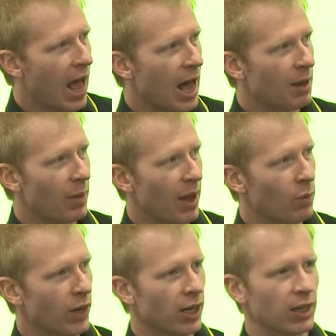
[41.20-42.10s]
and
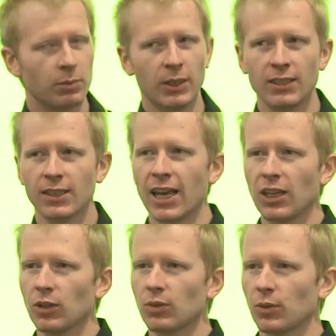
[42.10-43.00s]
we're going to be
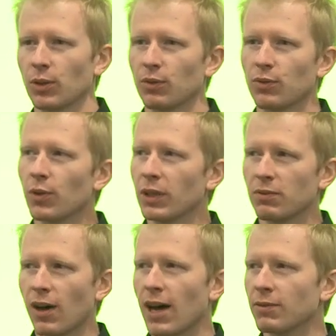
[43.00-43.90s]
taking you through
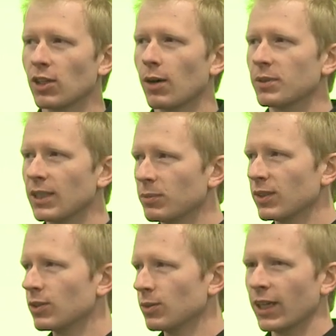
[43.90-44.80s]
45 top tips
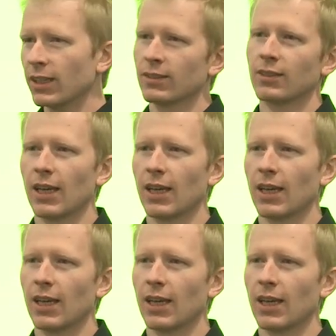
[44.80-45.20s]
and tricks